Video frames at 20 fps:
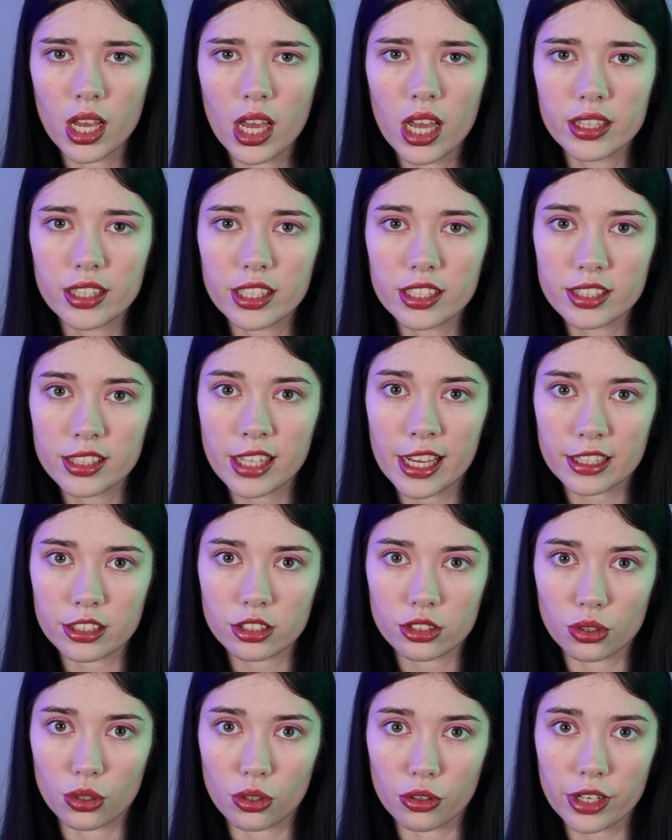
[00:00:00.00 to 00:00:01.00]
This next
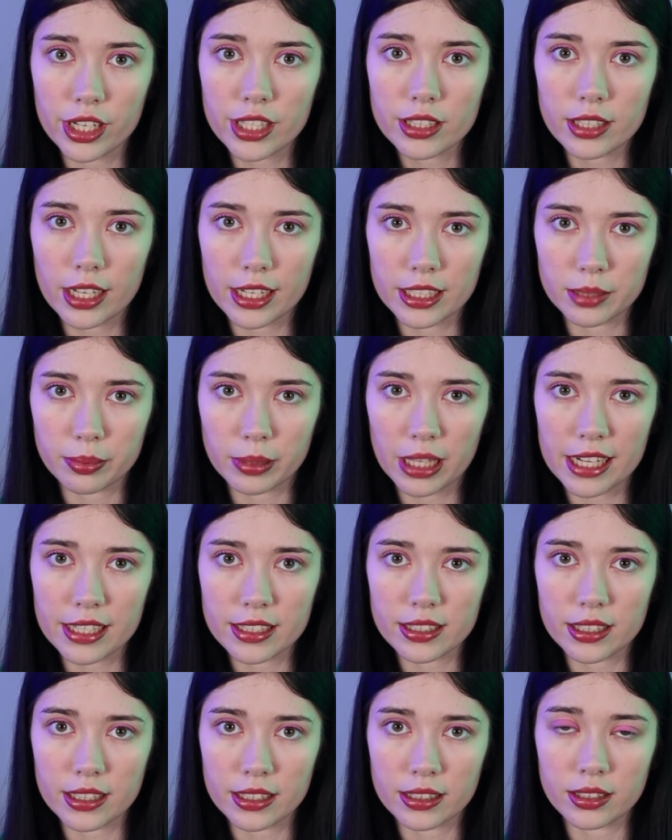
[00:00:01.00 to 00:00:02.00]
story takes
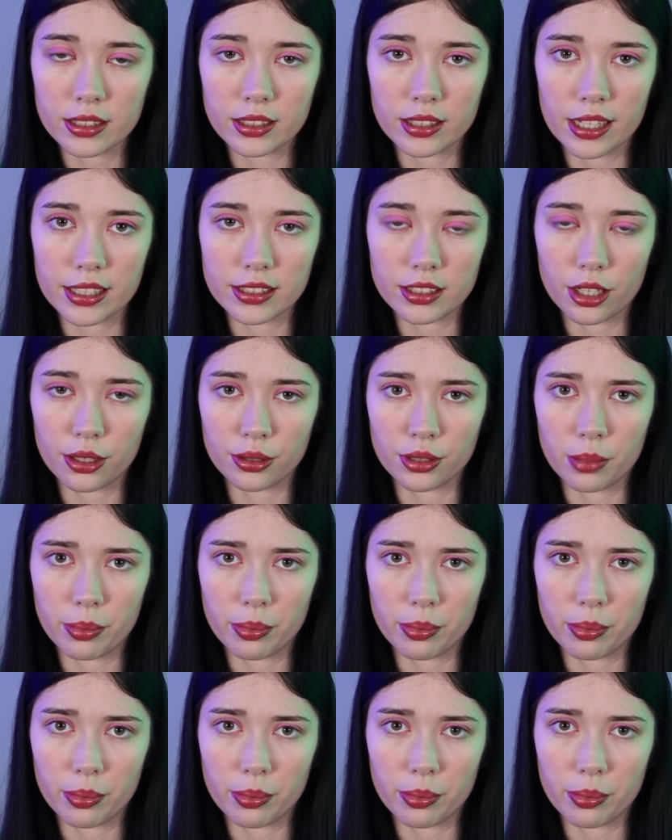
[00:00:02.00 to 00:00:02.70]
place in Daytona